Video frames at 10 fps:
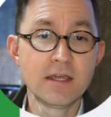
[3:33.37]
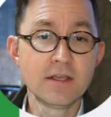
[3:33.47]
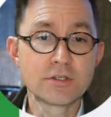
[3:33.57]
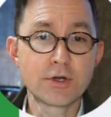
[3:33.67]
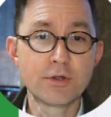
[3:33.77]

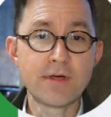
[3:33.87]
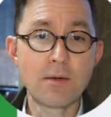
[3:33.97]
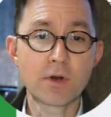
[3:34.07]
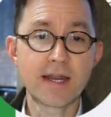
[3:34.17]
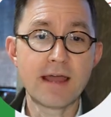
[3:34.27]
So to do
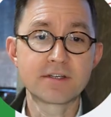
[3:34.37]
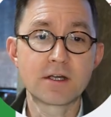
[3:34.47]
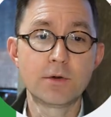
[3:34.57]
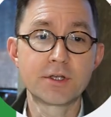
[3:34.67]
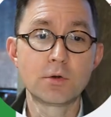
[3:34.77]
that, we're going to have to
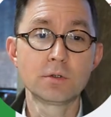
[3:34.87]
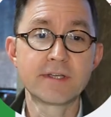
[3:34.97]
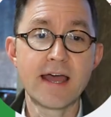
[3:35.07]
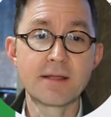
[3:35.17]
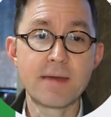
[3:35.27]
go into Google
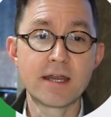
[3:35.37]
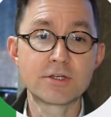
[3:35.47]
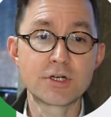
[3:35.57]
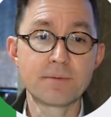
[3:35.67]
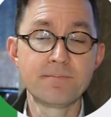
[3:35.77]
Tag
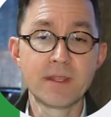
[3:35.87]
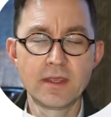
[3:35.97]
Manager.